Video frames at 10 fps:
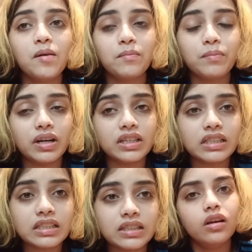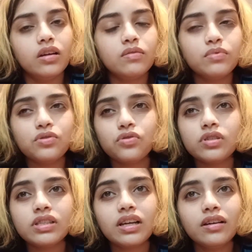But it was
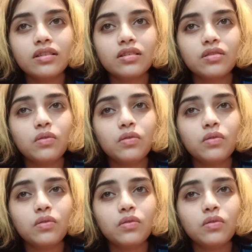just that